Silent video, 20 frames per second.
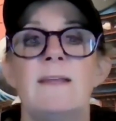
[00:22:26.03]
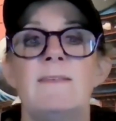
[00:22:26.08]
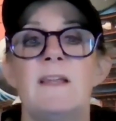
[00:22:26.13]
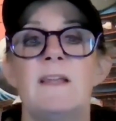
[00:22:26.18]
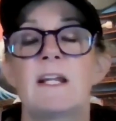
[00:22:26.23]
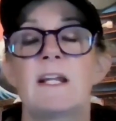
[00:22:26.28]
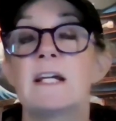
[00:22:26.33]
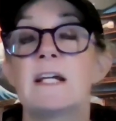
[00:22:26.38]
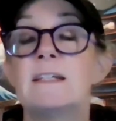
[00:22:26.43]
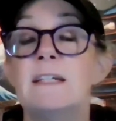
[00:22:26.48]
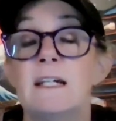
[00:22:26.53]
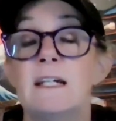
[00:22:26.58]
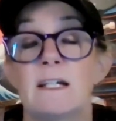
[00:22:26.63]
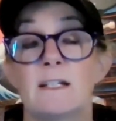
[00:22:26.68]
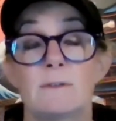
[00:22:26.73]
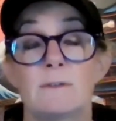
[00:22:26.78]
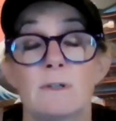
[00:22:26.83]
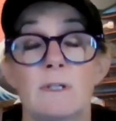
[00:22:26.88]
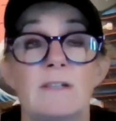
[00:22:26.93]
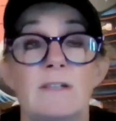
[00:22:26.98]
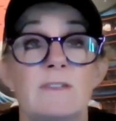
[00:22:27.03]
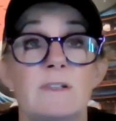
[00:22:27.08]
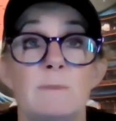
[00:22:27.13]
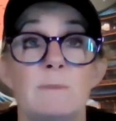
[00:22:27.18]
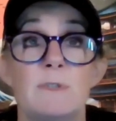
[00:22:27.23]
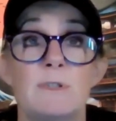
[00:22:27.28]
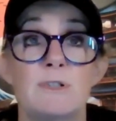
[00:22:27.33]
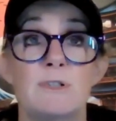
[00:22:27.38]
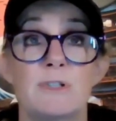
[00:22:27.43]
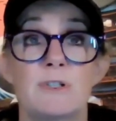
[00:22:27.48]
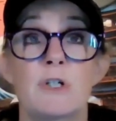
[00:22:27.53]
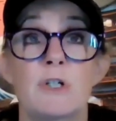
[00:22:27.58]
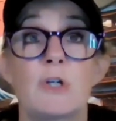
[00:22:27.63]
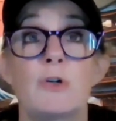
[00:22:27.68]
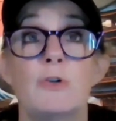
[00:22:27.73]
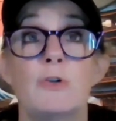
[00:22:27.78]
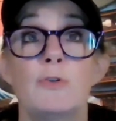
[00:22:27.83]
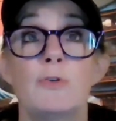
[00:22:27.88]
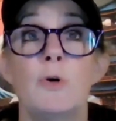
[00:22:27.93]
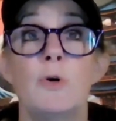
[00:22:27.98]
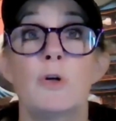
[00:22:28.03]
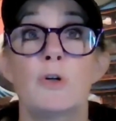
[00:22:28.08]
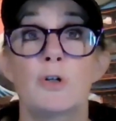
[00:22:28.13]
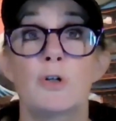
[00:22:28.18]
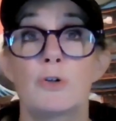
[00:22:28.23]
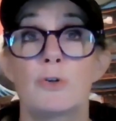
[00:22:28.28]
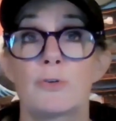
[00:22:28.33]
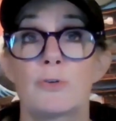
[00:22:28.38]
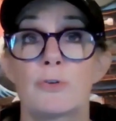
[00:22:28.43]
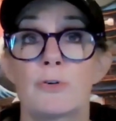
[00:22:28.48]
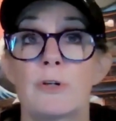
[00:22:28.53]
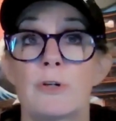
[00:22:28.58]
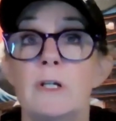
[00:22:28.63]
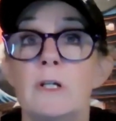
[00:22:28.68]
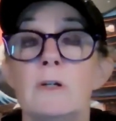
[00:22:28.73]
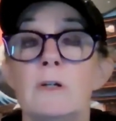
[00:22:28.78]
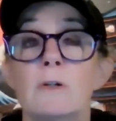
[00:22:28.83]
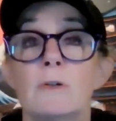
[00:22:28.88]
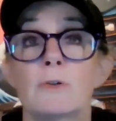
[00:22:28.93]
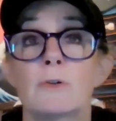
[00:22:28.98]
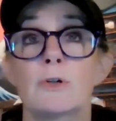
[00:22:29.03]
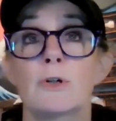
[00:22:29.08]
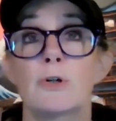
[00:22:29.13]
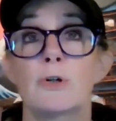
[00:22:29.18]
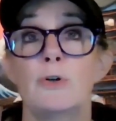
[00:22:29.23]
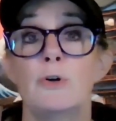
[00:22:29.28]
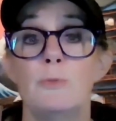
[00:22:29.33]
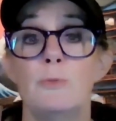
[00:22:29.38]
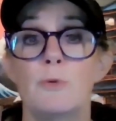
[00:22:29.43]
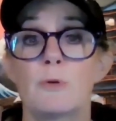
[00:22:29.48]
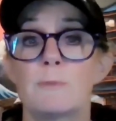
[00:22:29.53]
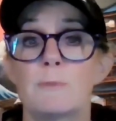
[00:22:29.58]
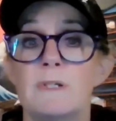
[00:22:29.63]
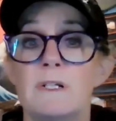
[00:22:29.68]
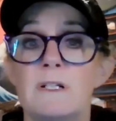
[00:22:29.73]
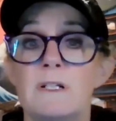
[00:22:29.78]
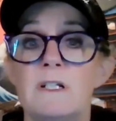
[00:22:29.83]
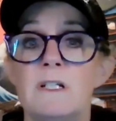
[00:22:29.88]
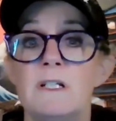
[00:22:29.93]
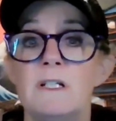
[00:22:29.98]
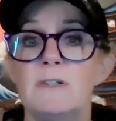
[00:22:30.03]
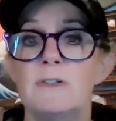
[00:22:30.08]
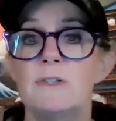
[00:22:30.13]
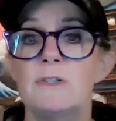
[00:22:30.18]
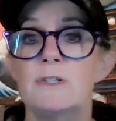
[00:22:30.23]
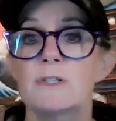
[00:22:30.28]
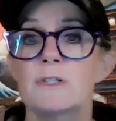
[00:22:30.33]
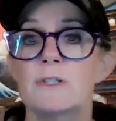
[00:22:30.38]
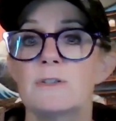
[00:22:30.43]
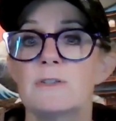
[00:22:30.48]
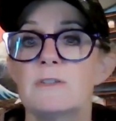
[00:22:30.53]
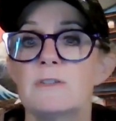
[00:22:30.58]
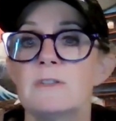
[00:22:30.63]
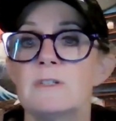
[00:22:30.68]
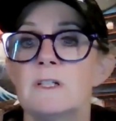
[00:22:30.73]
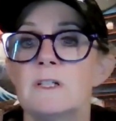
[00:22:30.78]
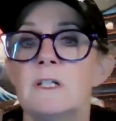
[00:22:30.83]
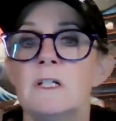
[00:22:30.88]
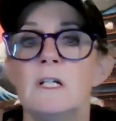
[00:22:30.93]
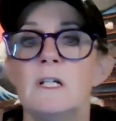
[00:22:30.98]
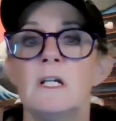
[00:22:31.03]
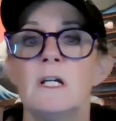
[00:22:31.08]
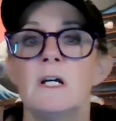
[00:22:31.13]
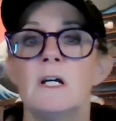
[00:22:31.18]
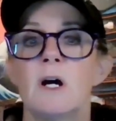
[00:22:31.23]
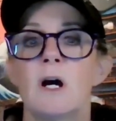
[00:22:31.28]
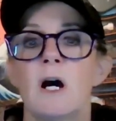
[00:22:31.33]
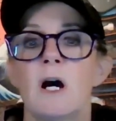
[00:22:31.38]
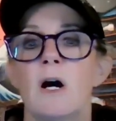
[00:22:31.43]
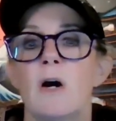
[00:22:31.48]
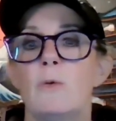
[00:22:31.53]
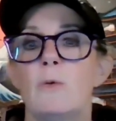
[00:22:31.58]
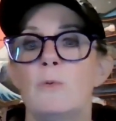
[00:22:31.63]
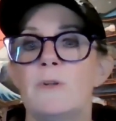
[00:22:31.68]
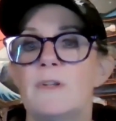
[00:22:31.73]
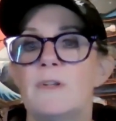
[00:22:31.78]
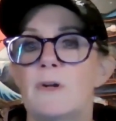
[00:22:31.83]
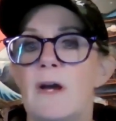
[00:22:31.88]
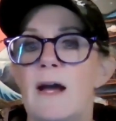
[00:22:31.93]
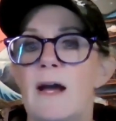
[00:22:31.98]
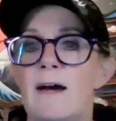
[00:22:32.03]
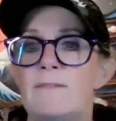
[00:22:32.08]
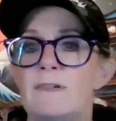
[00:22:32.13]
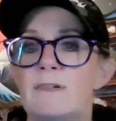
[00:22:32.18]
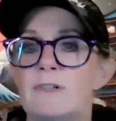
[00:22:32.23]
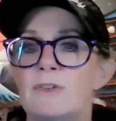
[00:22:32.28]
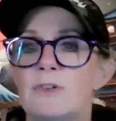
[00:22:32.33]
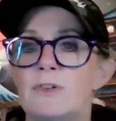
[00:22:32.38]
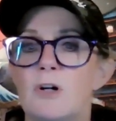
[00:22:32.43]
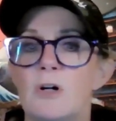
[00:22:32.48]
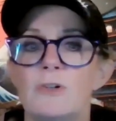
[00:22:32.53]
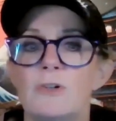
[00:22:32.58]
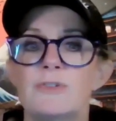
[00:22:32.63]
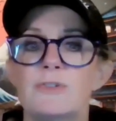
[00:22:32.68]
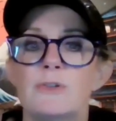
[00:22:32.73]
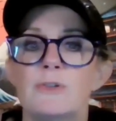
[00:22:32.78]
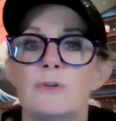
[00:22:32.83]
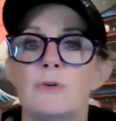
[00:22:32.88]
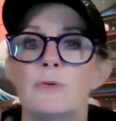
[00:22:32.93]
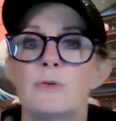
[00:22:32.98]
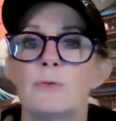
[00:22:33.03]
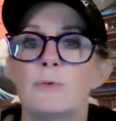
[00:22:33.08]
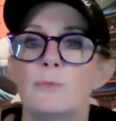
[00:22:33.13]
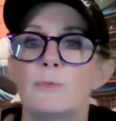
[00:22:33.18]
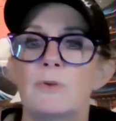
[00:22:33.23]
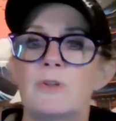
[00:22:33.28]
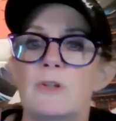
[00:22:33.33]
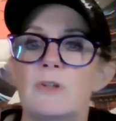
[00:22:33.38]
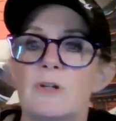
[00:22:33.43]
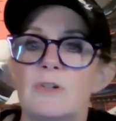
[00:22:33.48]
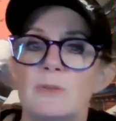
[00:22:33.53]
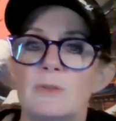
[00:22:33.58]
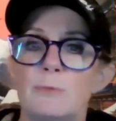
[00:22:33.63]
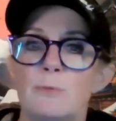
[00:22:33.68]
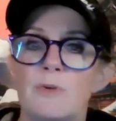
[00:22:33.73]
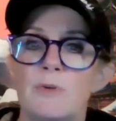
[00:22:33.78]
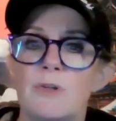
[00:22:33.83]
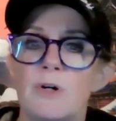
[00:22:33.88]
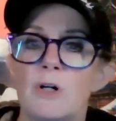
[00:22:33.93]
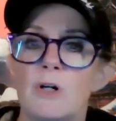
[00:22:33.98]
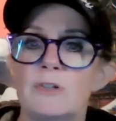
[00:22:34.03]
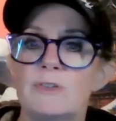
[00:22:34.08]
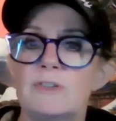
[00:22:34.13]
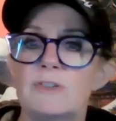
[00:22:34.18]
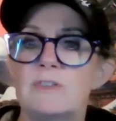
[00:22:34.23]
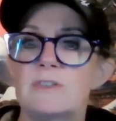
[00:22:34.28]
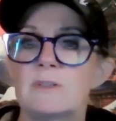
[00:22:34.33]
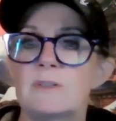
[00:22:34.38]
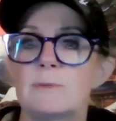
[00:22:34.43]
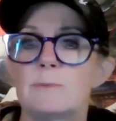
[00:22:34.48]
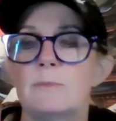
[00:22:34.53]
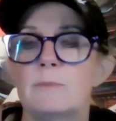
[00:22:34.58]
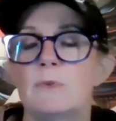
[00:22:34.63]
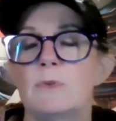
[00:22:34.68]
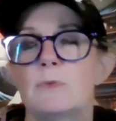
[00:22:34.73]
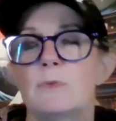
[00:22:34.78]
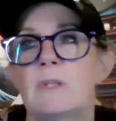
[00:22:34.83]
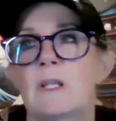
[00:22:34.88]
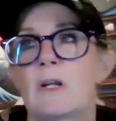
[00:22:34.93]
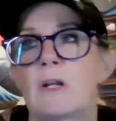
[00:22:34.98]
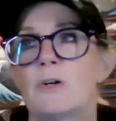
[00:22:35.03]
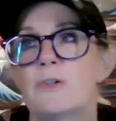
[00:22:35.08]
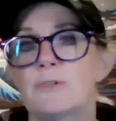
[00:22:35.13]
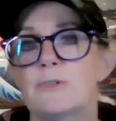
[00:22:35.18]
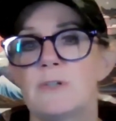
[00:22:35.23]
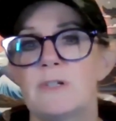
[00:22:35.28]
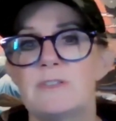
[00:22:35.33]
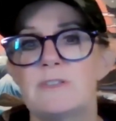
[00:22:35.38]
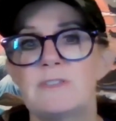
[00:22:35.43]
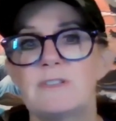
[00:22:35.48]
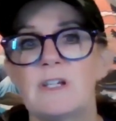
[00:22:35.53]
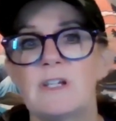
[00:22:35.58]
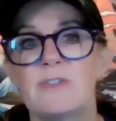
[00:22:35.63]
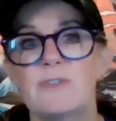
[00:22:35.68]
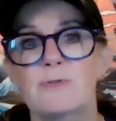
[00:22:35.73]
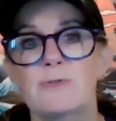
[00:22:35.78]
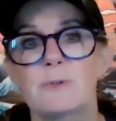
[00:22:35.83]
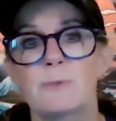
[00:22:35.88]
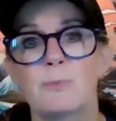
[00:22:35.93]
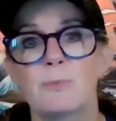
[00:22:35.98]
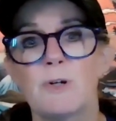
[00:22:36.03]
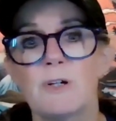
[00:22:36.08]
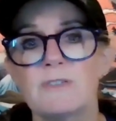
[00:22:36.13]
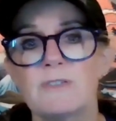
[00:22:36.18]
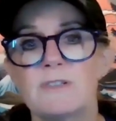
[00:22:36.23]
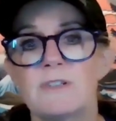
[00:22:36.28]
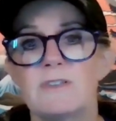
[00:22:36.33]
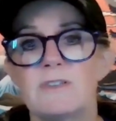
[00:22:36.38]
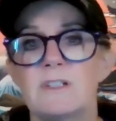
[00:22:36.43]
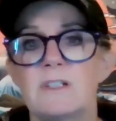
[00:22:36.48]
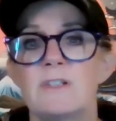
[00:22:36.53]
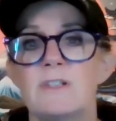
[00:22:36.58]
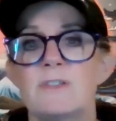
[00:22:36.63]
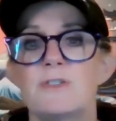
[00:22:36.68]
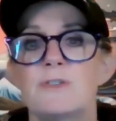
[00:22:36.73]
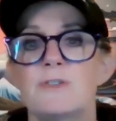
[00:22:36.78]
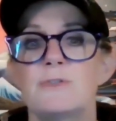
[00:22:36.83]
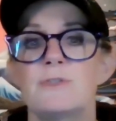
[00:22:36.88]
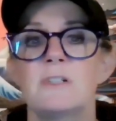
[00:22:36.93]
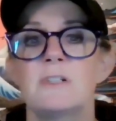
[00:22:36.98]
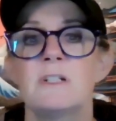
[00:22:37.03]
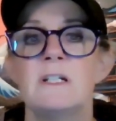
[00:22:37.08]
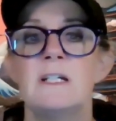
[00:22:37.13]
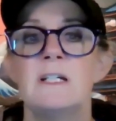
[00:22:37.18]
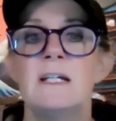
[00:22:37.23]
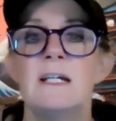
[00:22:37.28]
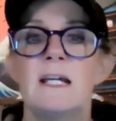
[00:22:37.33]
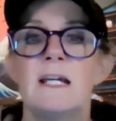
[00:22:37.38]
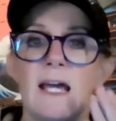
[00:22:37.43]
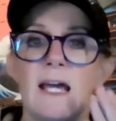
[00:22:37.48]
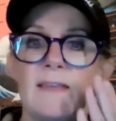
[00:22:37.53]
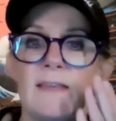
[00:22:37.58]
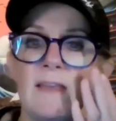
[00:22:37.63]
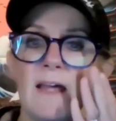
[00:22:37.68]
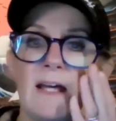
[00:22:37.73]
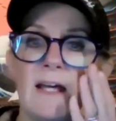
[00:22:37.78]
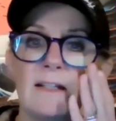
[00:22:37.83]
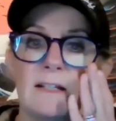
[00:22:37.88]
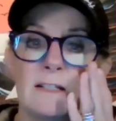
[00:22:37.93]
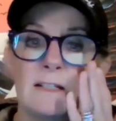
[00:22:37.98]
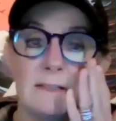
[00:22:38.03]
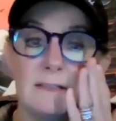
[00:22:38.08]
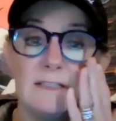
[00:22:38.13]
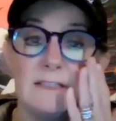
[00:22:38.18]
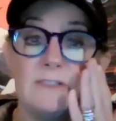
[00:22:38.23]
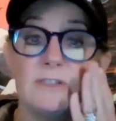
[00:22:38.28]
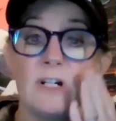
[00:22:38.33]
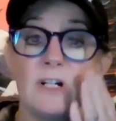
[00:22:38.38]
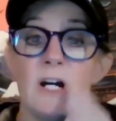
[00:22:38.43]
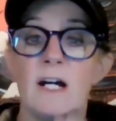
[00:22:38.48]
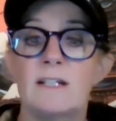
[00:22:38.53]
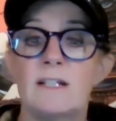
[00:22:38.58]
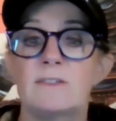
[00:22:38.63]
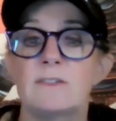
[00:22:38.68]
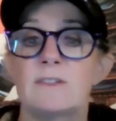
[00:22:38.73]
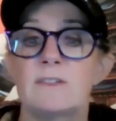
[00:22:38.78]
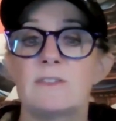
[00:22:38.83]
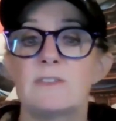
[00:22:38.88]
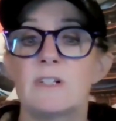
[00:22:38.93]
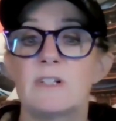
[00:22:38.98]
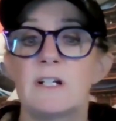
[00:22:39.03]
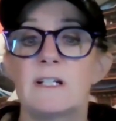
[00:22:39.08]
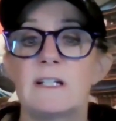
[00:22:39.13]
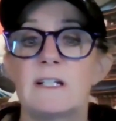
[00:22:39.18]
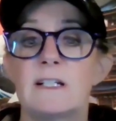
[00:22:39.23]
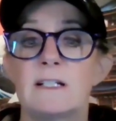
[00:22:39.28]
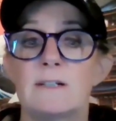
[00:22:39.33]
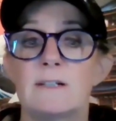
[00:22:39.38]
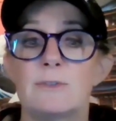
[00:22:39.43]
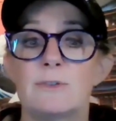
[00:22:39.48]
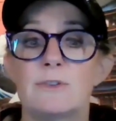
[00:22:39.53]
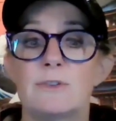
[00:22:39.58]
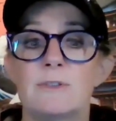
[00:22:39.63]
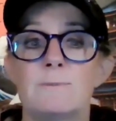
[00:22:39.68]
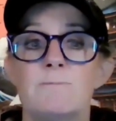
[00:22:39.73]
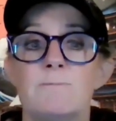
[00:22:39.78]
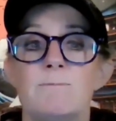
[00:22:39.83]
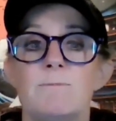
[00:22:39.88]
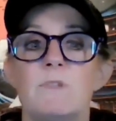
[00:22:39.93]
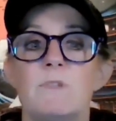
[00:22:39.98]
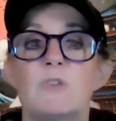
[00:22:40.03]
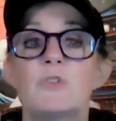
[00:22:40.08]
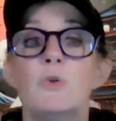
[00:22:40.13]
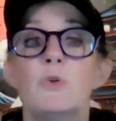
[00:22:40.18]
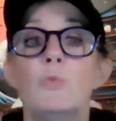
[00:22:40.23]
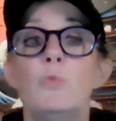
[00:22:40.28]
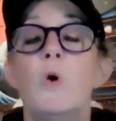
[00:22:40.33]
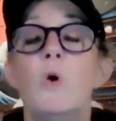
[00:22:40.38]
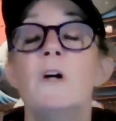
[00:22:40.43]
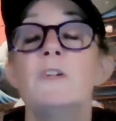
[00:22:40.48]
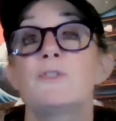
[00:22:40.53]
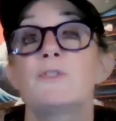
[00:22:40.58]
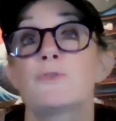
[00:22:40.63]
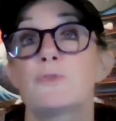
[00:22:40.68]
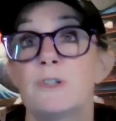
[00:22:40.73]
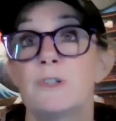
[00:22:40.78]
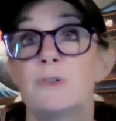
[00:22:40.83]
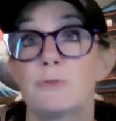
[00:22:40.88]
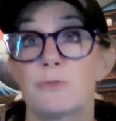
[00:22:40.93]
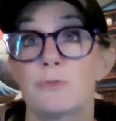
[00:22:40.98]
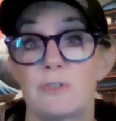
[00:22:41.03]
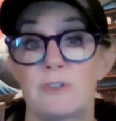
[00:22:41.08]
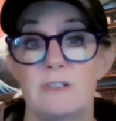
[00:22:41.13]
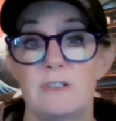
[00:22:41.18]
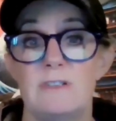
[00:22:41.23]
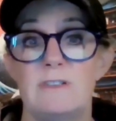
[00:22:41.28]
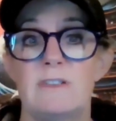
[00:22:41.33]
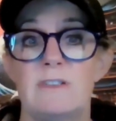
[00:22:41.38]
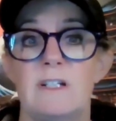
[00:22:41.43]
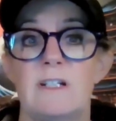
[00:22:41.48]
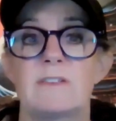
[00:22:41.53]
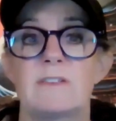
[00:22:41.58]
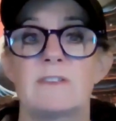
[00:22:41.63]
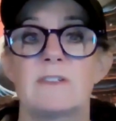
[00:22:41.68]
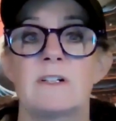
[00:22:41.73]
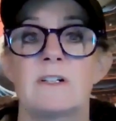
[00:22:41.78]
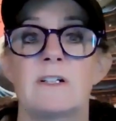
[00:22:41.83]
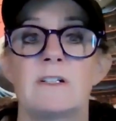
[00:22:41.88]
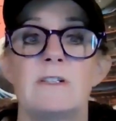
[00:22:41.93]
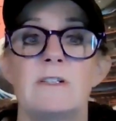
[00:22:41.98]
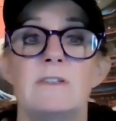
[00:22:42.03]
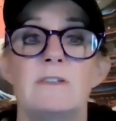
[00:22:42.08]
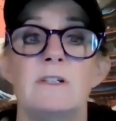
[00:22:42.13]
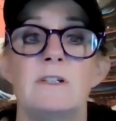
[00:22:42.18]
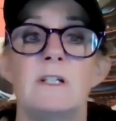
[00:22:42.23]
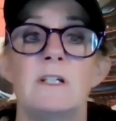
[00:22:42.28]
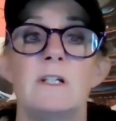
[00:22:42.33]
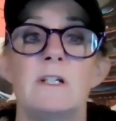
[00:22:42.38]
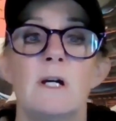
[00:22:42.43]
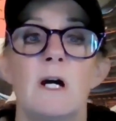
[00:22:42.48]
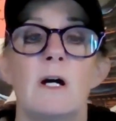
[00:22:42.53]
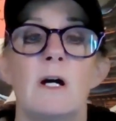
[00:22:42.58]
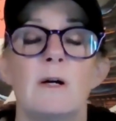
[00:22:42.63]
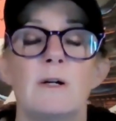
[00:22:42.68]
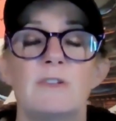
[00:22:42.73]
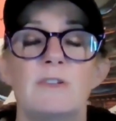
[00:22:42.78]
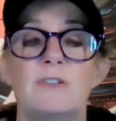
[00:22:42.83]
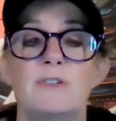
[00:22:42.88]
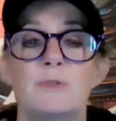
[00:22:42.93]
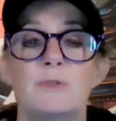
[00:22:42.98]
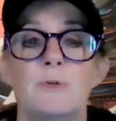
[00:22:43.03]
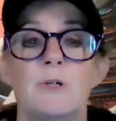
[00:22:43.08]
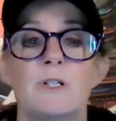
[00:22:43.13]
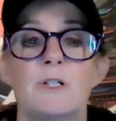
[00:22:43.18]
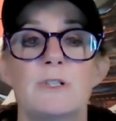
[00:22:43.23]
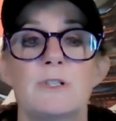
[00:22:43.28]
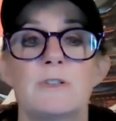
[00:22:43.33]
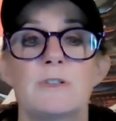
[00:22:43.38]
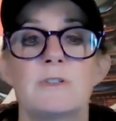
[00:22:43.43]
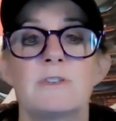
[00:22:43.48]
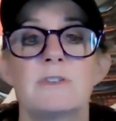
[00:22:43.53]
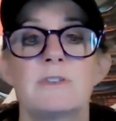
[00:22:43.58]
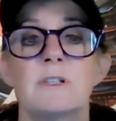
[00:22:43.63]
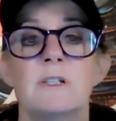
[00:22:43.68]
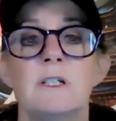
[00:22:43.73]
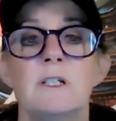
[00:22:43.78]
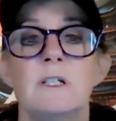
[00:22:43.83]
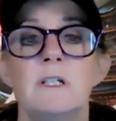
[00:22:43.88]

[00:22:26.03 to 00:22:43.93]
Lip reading: And then again, as I mentioned, the co-occurring or comorbidity conditions, when they're having to also with someone with autism that also has sensory processing issues, and that can lead to heightened anxiety levels. So, what triggers these anxiety situations?